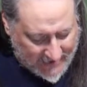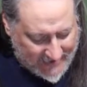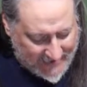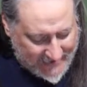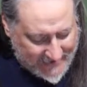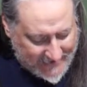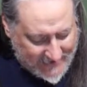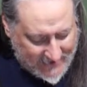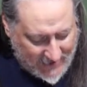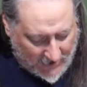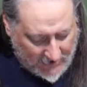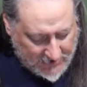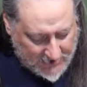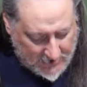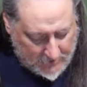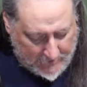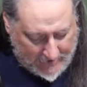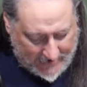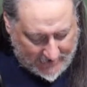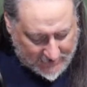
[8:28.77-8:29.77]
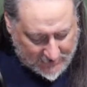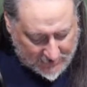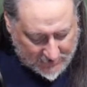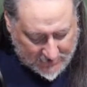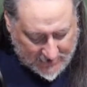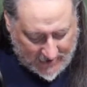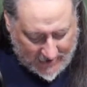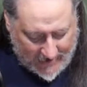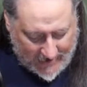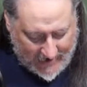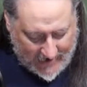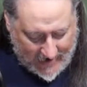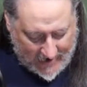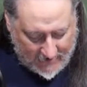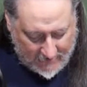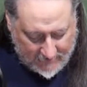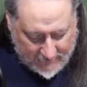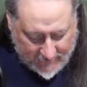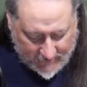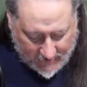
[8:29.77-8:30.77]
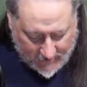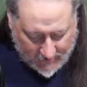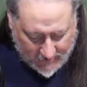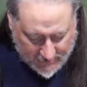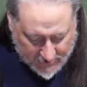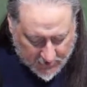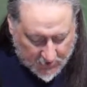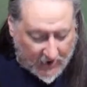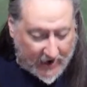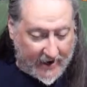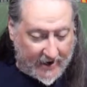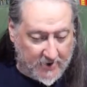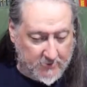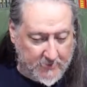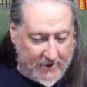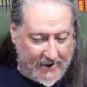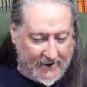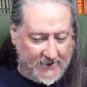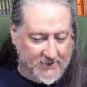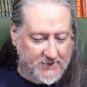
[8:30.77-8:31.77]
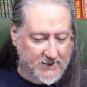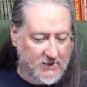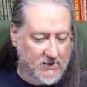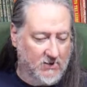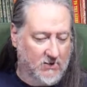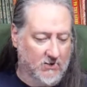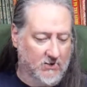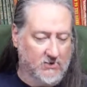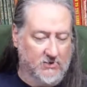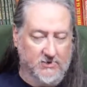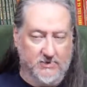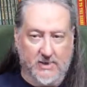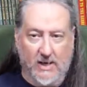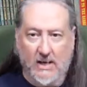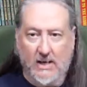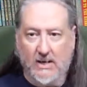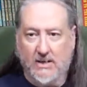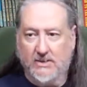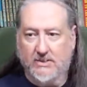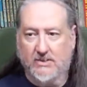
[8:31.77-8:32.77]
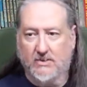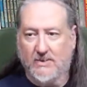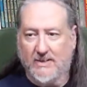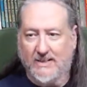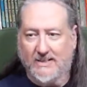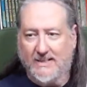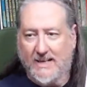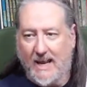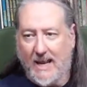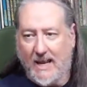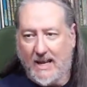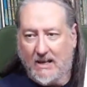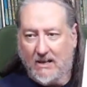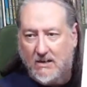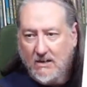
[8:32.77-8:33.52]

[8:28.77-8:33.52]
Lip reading: Dungeon Master's Guide, and various Dragon Magazine articles. So you take